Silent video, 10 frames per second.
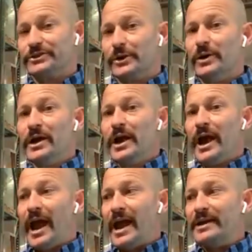So,
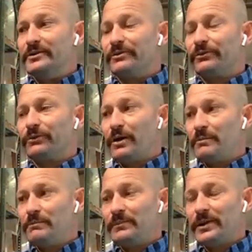and
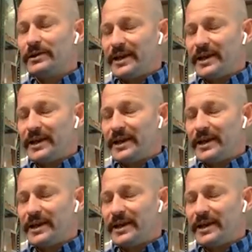from